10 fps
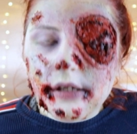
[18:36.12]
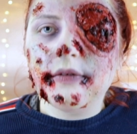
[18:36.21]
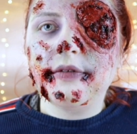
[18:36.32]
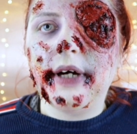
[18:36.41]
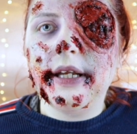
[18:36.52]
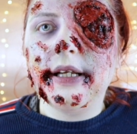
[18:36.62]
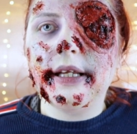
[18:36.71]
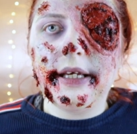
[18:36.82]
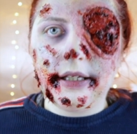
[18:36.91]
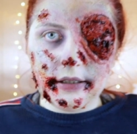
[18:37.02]
And
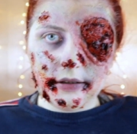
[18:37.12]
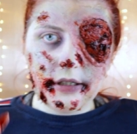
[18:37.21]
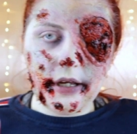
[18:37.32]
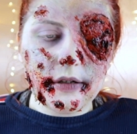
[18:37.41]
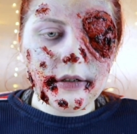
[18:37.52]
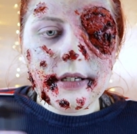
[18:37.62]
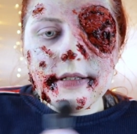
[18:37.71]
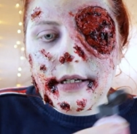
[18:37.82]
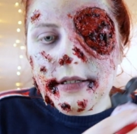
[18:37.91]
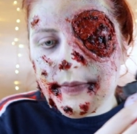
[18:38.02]
finally, no look is
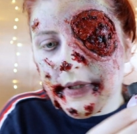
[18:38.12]
going to